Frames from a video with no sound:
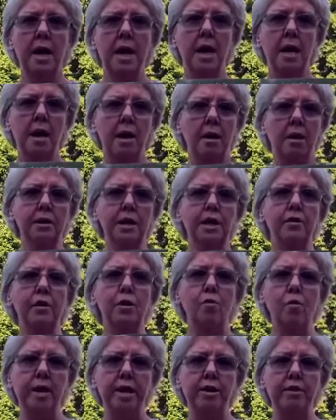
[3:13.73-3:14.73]

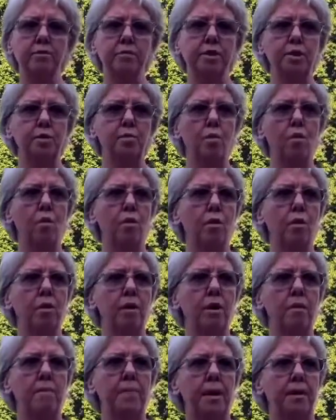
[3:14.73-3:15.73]
Larry Weiner is
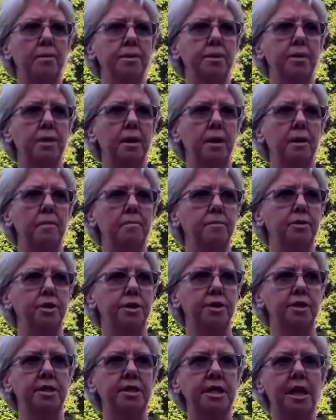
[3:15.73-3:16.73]
more about
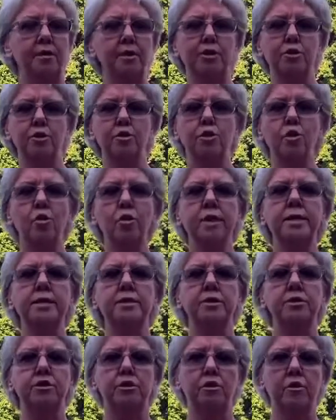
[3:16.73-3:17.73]
just telling
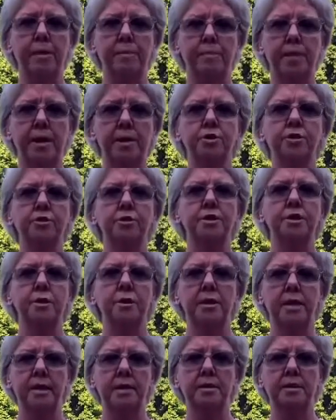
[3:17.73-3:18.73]
stories and showing pictures
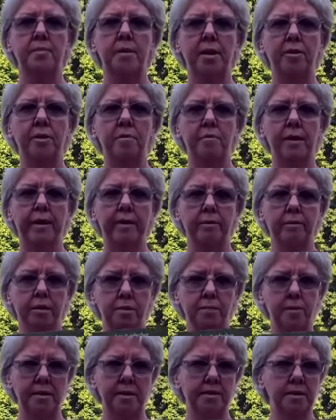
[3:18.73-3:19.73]
and things about the
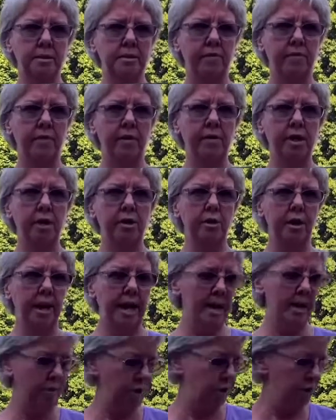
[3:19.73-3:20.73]
meadows, but this is a very good
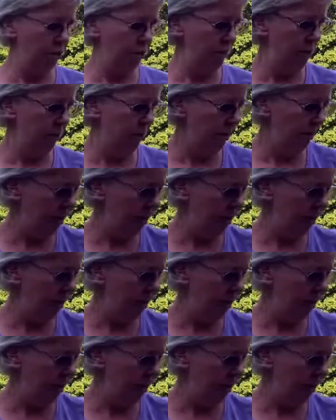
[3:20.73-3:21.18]
how-to book.